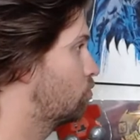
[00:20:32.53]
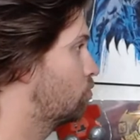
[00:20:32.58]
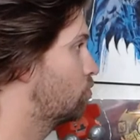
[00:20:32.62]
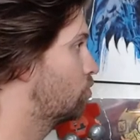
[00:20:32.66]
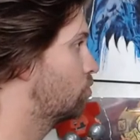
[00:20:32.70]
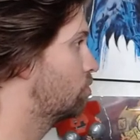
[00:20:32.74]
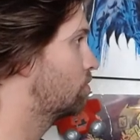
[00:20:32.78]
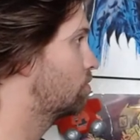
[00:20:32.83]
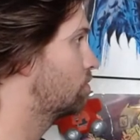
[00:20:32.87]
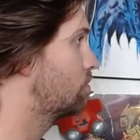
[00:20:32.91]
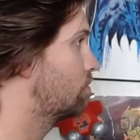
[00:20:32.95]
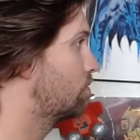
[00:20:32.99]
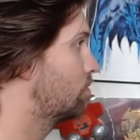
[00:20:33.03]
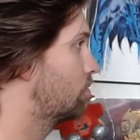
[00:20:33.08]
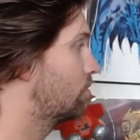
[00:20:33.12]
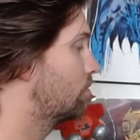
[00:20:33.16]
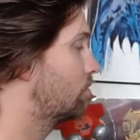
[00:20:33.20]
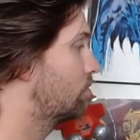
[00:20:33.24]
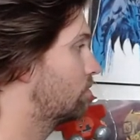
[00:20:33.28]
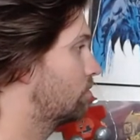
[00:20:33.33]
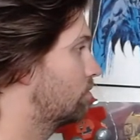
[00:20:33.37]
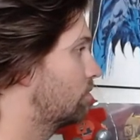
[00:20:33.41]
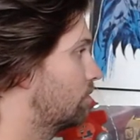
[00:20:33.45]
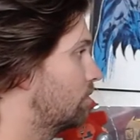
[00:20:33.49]

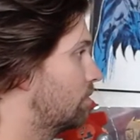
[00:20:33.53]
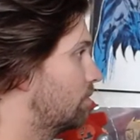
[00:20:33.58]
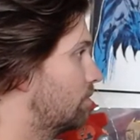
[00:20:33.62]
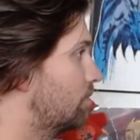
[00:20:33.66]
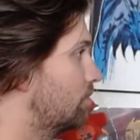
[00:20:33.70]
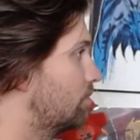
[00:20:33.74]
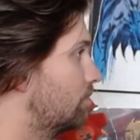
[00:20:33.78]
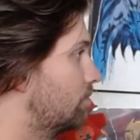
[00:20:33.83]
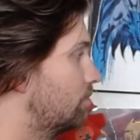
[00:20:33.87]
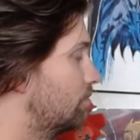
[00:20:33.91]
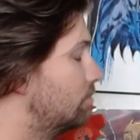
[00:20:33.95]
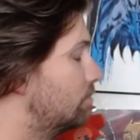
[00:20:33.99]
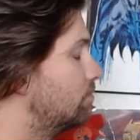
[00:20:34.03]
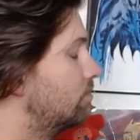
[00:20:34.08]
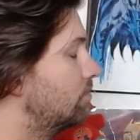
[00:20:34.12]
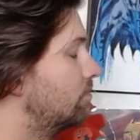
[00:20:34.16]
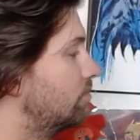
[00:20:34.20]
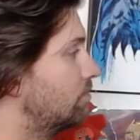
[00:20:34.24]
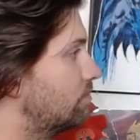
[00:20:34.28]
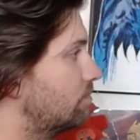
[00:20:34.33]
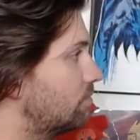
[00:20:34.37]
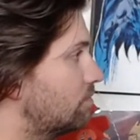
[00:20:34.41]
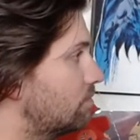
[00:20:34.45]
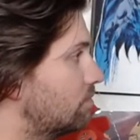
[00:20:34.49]

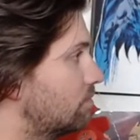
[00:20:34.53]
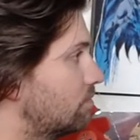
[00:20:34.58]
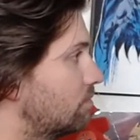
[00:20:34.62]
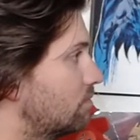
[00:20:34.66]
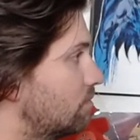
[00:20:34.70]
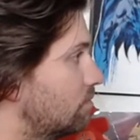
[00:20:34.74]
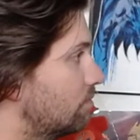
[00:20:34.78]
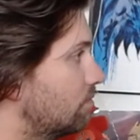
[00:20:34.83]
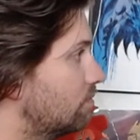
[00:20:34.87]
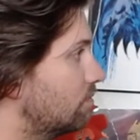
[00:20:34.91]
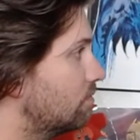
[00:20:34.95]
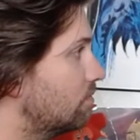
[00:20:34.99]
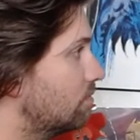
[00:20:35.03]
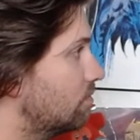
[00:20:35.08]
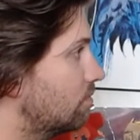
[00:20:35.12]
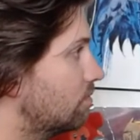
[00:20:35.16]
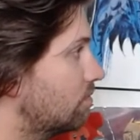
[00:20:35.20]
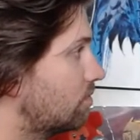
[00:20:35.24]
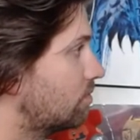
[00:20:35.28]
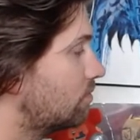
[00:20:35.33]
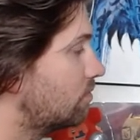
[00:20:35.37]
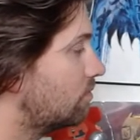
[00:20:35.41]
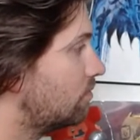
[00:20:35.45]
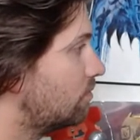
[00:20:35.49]

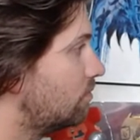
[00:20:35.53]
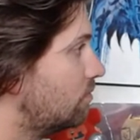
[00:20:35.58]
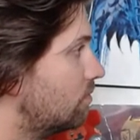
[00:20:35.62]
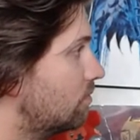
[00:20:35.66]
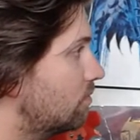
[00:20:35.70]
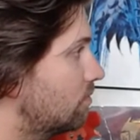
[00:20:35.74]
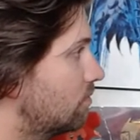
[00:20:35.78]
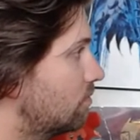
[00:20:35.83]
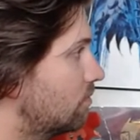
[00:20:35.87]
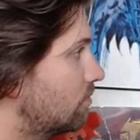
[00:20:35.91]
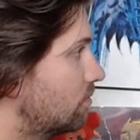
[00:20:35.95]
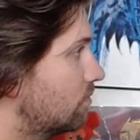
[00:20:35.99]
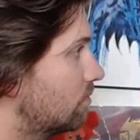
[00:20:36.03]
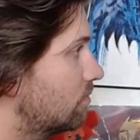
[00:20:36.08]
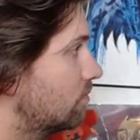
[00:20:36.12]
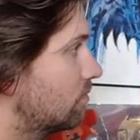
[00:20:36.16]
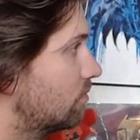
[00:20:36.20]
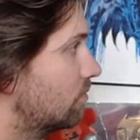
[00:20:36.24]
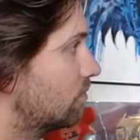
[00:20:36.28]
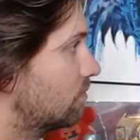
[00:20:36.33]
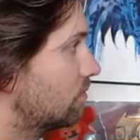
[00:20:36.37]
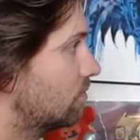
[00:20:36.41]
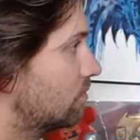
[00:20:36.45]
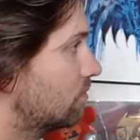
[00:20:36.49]

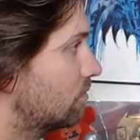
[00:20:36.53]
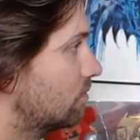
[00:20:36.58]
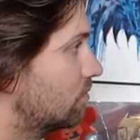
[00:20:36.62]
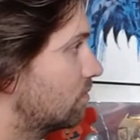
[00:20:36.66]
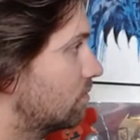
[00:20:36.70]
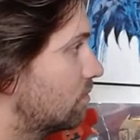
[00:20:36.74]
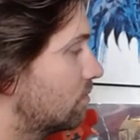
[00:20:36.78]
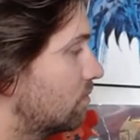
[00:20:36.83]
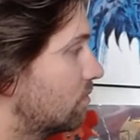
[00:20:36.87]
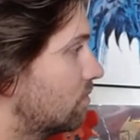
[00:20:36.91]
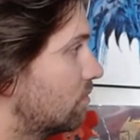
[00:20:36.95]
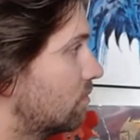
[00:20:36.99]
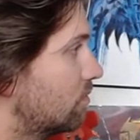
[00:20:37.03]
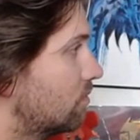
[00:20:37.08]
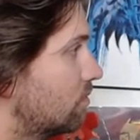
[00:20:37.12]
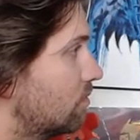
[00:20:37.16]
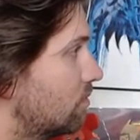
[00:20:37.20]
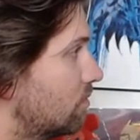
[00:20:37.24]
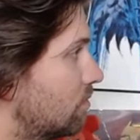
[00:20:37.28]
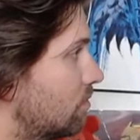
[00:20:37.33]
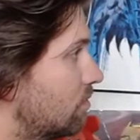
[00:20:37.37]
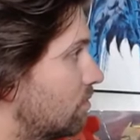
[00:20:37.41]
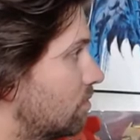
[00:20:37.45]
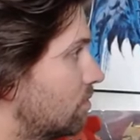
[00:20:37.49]

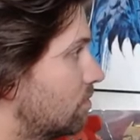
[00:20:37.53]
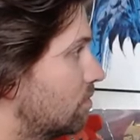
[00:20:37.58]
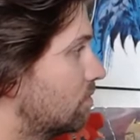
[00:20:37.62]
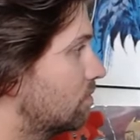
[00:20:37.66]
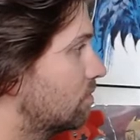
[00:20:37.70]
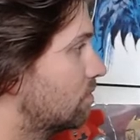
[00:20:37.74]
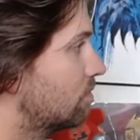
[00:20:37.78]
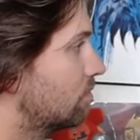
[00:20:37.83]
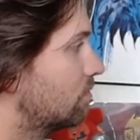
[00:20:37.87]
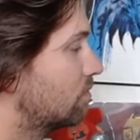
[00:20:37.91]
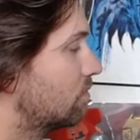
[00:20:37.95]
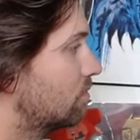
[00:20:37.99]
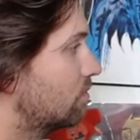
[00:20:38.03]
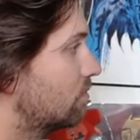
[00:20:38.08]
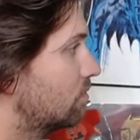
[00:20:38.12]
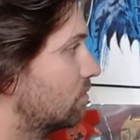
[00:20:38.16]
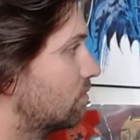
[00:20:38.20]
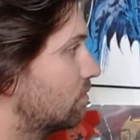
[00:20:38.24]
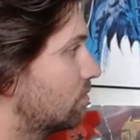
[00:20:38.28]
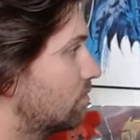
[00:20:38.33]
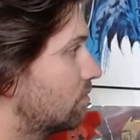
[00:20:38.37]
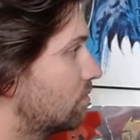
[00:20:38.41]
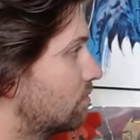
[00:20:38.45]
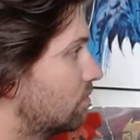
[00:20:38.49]

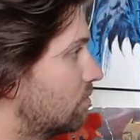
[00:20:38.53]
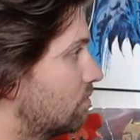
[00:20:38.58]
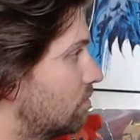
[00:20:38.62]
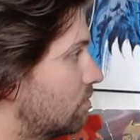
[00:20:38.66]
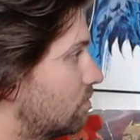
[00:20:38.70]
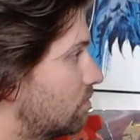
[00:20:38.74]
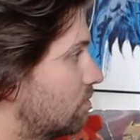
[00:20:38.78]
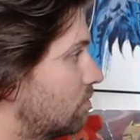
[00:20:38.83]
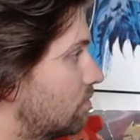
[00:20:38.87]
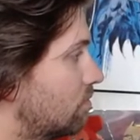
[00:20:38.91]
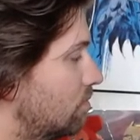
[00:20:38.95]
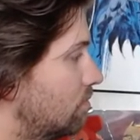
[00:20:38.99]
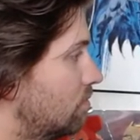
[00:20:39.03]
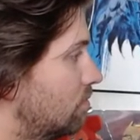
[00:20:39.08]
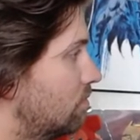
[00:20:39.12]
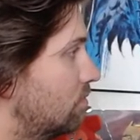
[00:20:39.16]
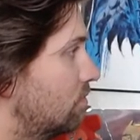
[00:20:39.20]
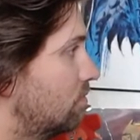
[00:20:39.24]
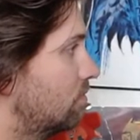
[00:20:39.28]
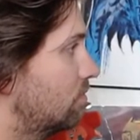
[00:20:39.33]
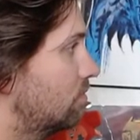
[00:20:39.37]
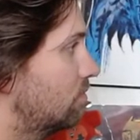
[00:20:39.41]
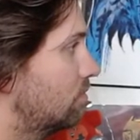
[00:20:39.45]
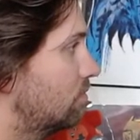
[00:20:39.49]

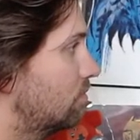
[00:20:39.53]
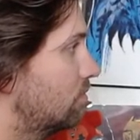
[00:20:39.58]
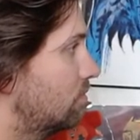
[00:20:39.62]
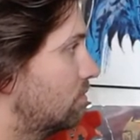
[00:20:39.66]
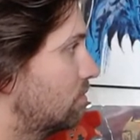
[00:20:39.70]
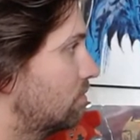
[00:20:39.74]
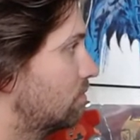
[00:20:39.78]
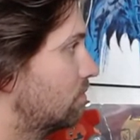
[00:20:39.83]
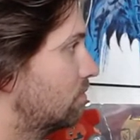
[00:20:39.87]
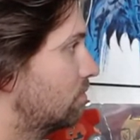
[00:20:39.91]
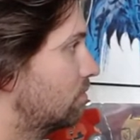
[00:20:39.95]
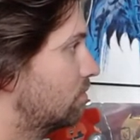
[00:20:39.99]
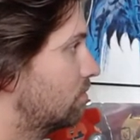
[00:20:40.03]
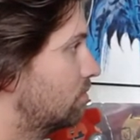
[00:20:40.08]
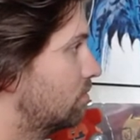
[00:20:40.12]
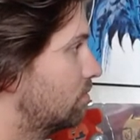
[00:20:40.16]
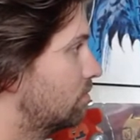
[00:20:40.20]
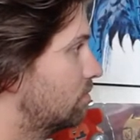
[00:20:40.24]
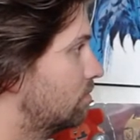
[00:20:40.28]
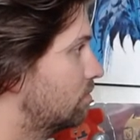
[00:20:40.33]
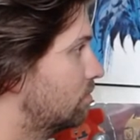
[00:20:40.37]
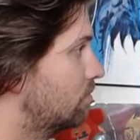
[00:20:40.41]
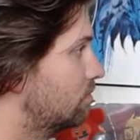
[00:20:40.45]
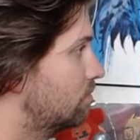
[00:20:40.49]
This person isn't speaking.